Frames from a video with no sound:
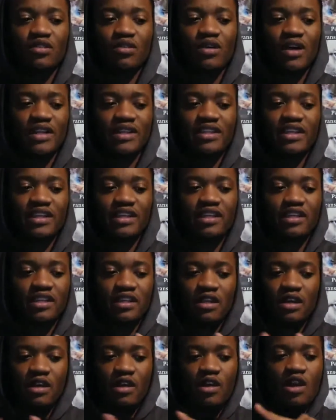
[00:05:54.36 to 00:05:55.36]
So I think
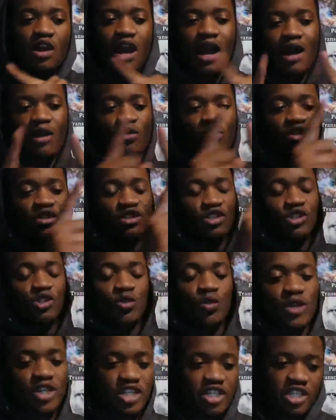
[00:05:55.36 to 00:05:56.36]
I would
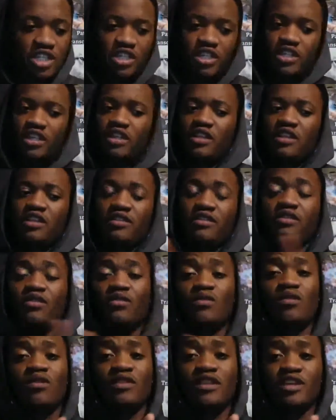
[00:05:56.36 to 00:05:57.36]
switch
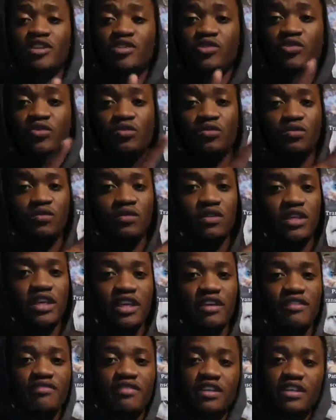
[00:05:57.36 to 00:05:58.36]
the role that you
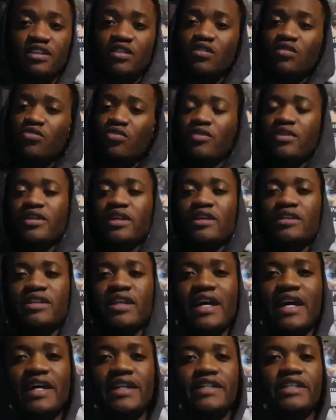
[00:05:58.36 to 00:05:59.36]
gave the ego and
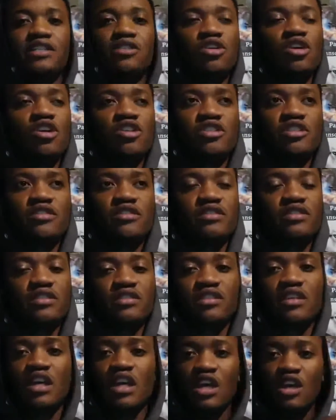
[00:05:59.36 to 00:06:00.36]
I'd add in
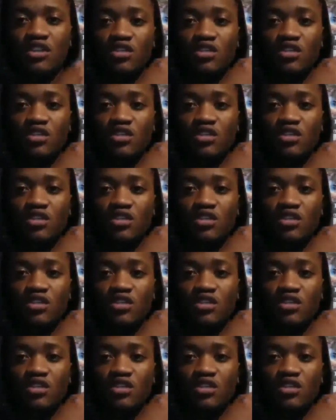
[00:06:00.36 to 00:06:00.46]
consciousness.